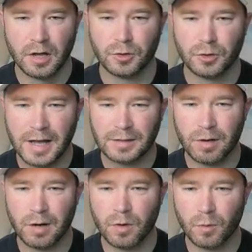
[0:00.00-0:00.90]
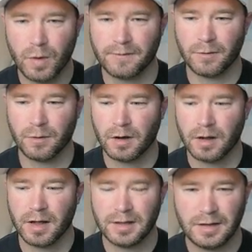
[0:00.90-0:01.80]
So that's what I want to wait for
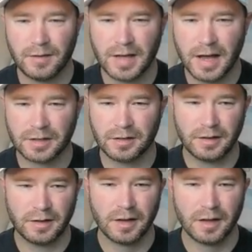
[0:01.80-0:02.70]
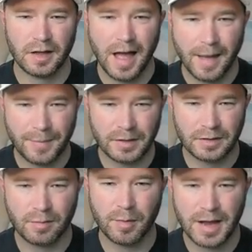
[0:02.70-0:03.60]
and see if this actually
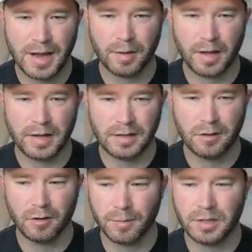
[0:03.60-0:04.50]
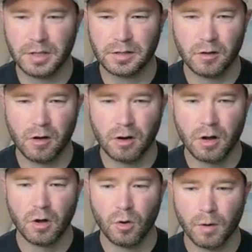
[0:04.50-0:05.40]
happens to be able to capitalize either on a position
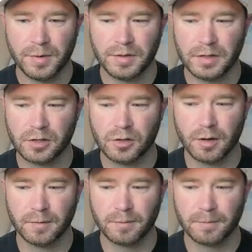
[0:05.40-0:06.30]
long or a position short.